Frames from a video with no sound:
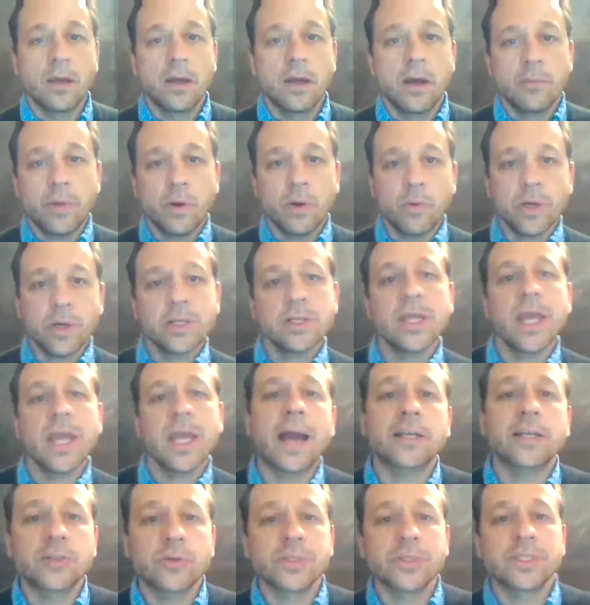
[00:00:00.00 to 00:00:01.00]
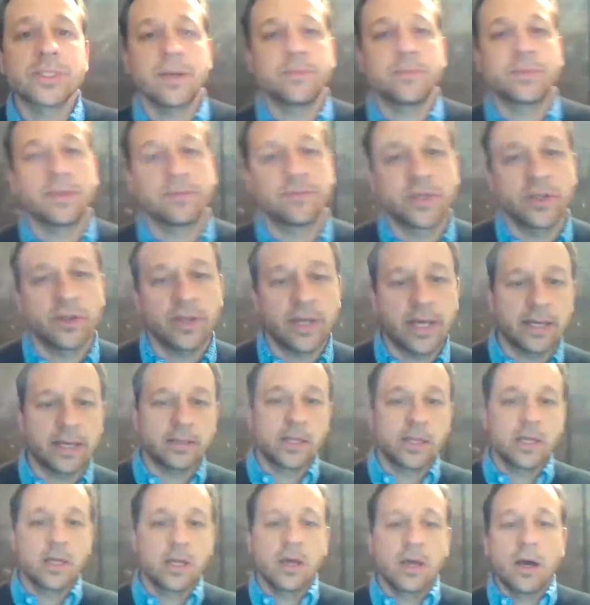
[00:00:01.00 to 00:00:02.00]
But what are the actual symptoms of that?
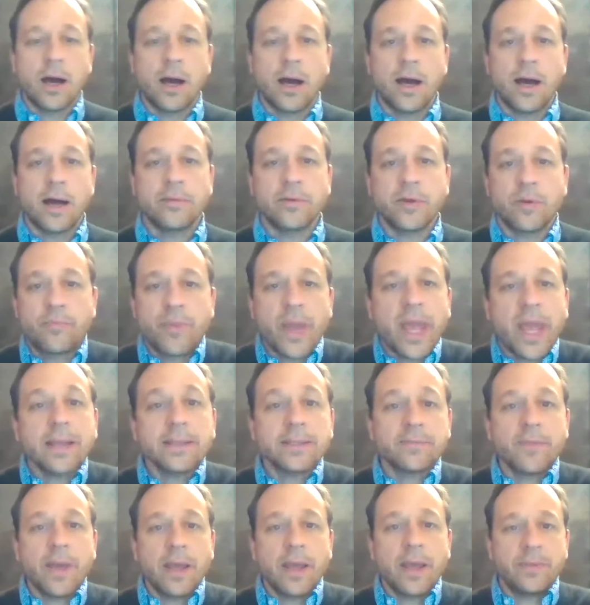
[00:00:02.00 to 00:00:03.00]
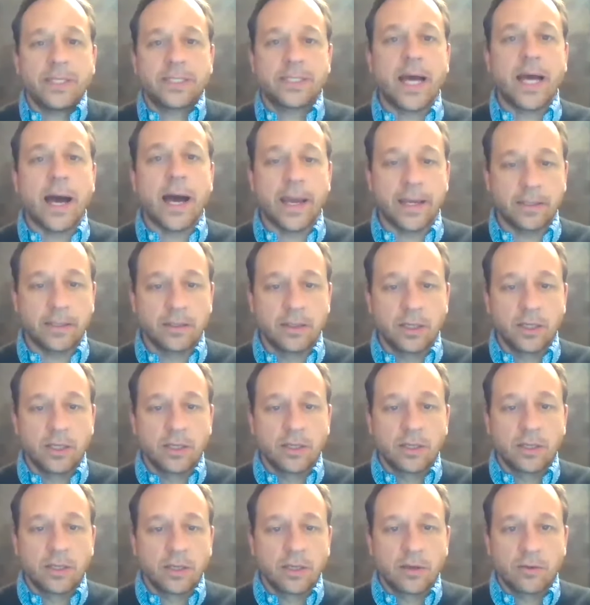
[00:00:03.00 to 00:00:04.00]
Your pants may be tight.
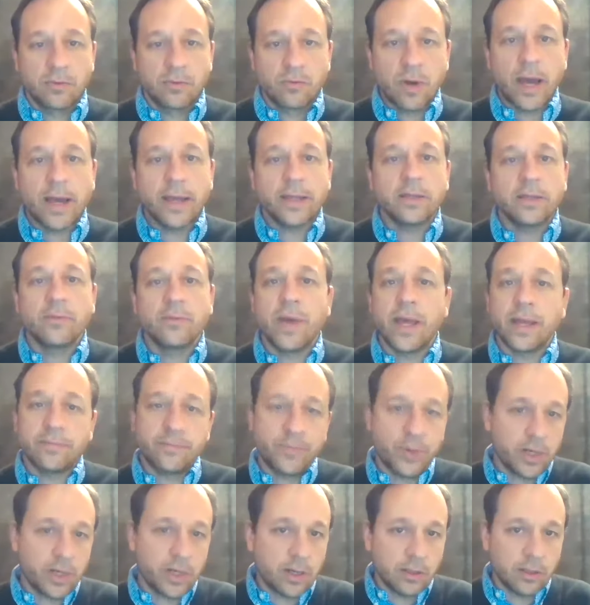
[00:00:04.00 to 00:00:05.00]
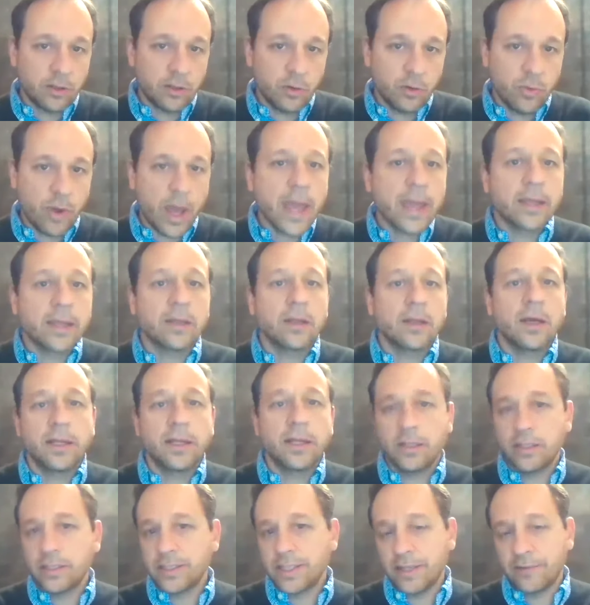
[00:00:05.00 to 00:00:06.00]
Right? You may put on a little weight. And
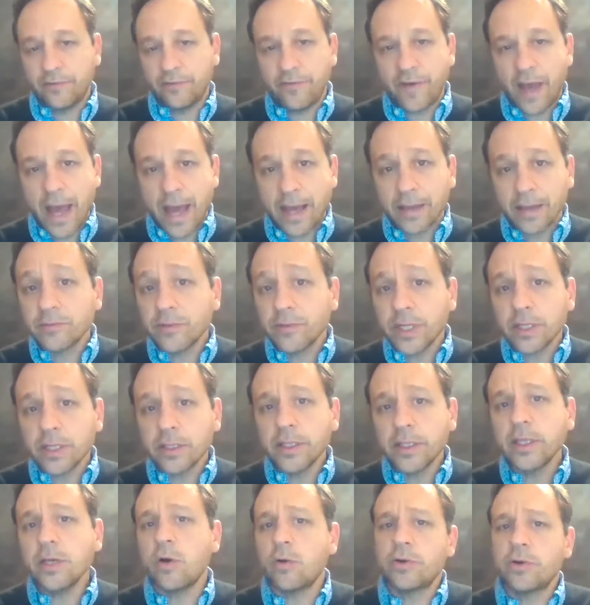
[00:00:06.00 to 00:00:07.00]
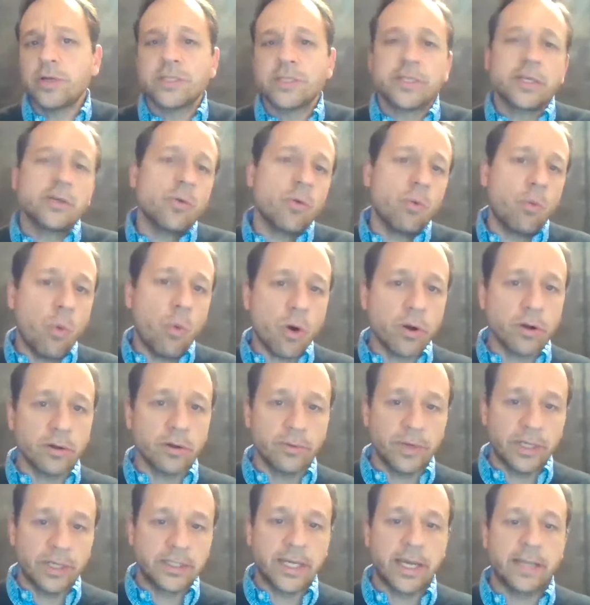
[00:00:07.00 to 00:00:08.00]
is it fat really, or is it water
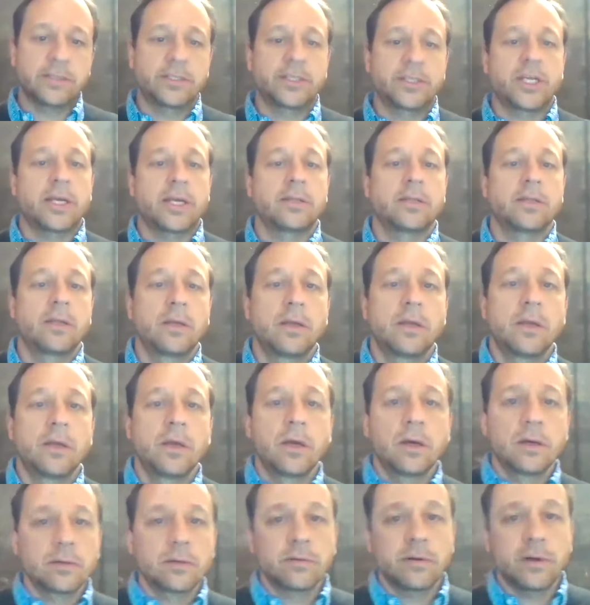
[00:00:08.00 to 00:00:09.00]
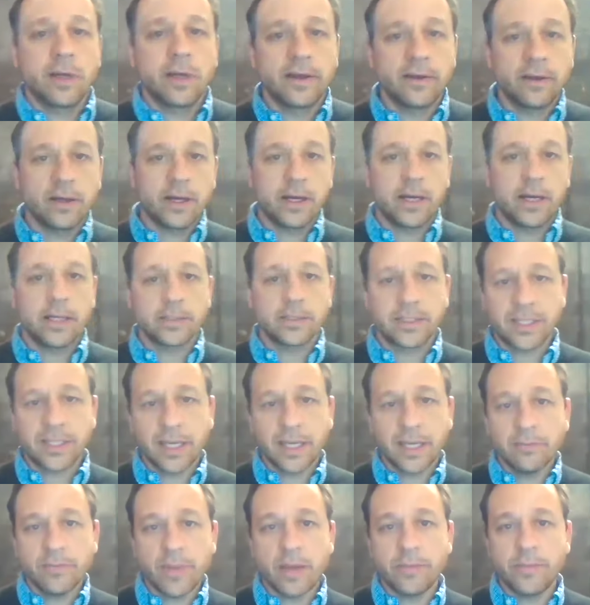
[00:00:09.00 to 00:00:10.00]
retention?
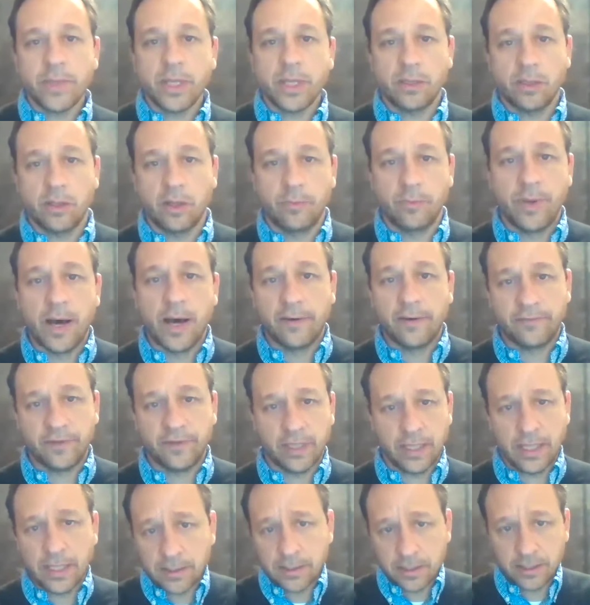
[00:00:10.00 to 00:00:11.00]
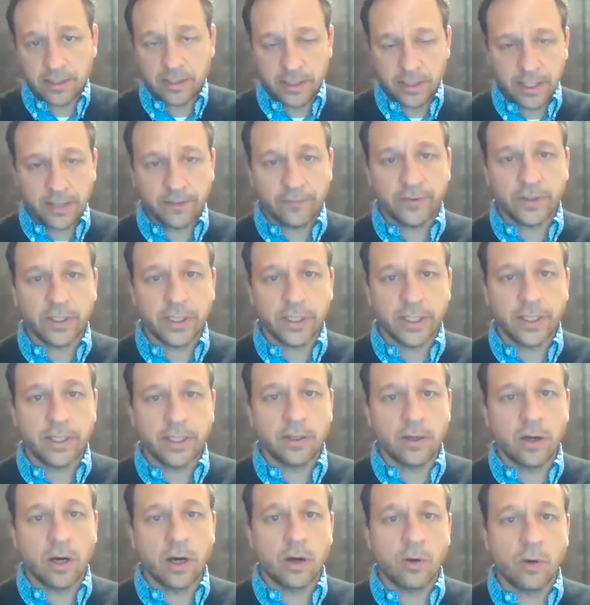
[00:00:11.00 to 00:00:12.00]
Skin may be a little puffy. That's
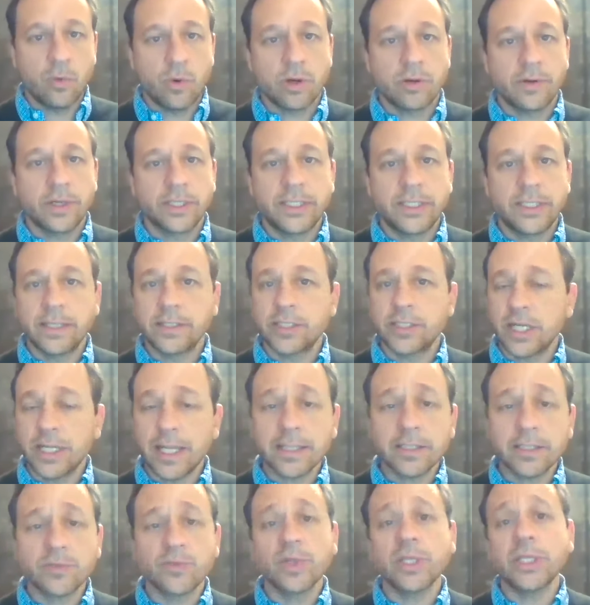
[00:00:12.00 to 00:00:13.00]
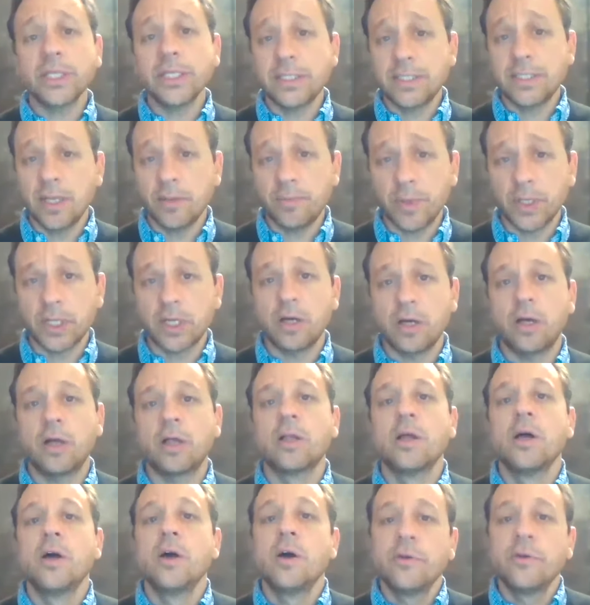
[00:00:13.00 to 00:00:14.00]
definitely water retention. That's really
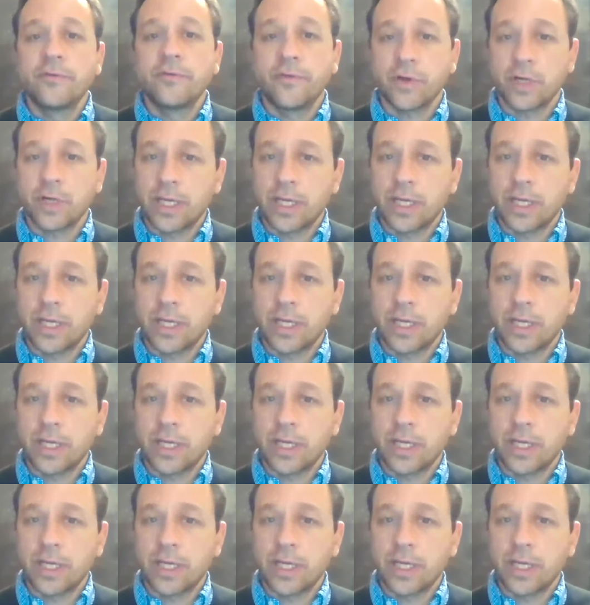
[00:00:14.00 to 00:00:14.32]
typical for